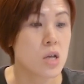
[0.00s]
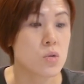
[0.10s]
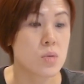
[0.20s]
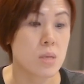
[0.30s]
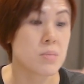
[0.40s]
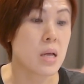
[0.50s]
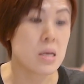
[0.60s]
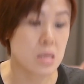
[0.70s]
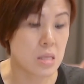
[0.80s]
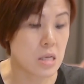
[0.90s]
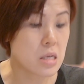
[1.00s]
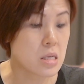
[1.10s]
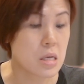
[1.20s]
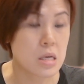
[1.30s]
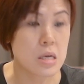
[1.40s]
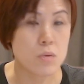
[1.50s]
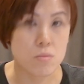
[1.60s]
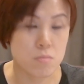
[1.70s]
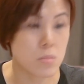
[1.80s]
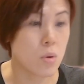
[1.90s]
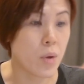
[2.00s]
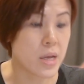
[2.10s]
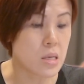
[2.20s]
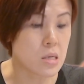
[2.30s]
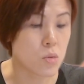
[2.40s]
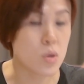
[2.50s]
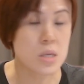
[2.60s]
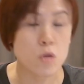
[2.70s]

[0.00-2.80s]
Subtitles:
So it seems that this way doesn't work.